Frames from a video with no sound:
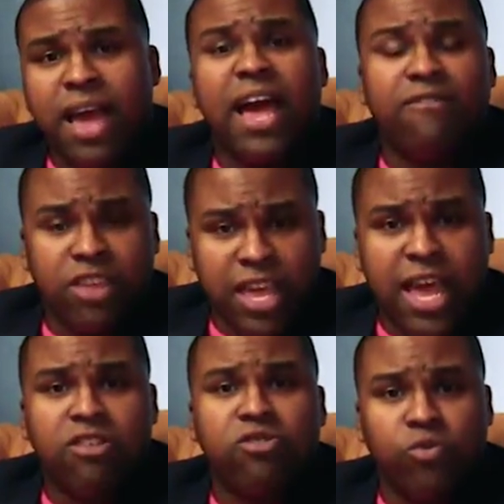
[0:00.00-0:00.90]
have
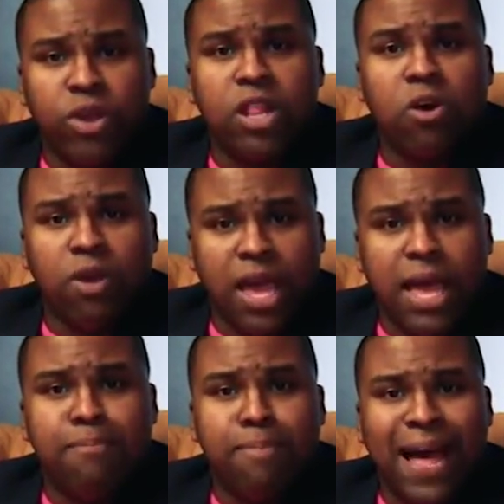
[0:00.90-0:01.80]
yet to
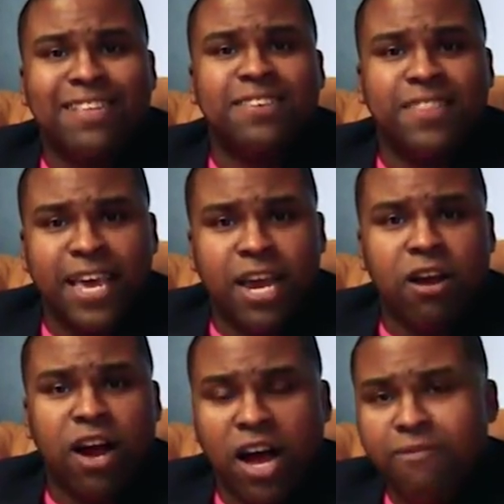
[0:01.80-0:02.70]
relocate back to
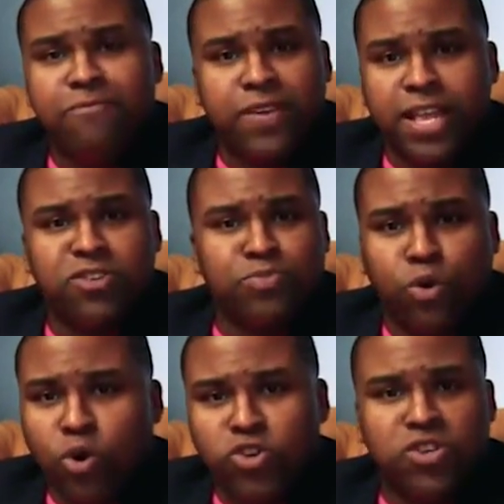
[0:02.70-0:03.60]
their unfinished
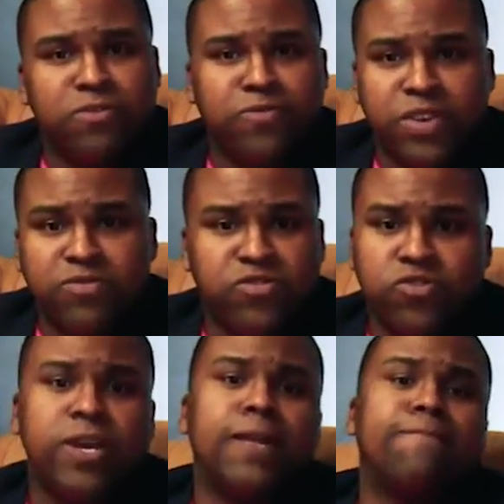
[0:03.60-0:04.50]
portion of 5th
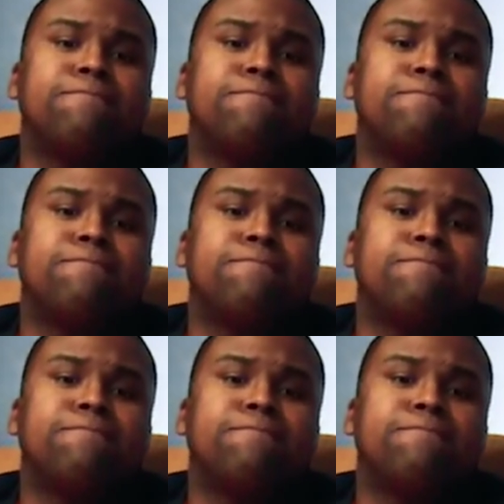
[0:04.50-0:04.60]
Street.